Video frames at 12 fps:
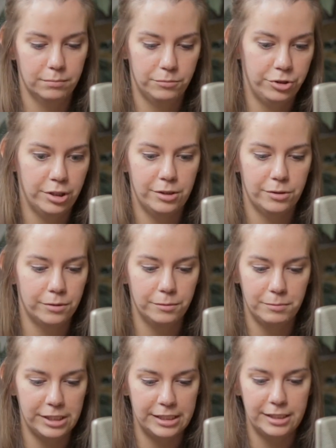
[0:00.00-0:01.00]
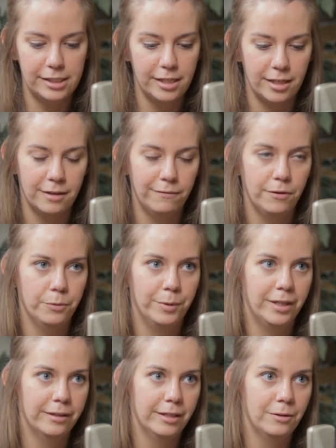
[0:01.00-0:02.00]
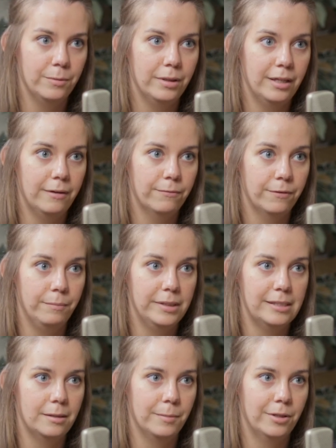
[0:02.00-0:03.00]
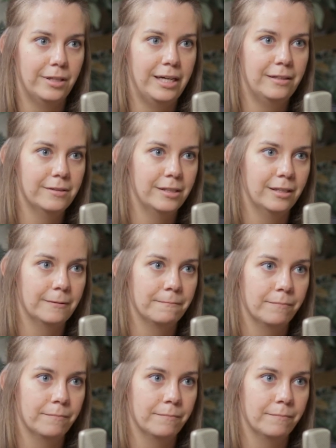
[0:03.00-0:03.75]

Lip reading: gentle density, if you will, that you would get from missing middle housing.